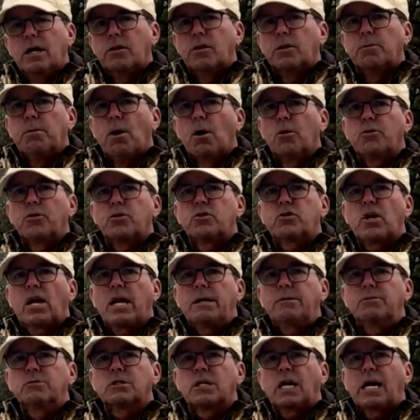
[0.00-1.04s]
They're both the
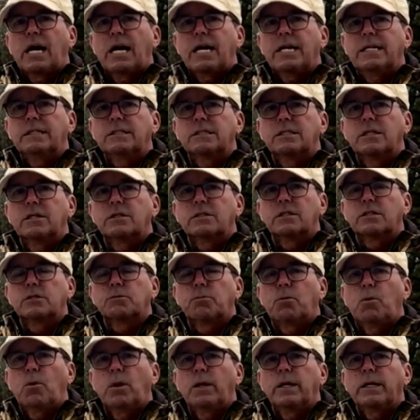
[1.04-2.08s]
same size, you know, at this
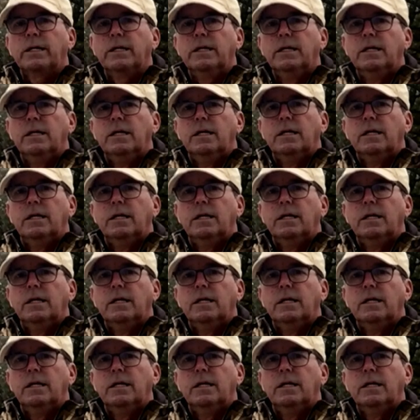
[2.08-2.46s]
point,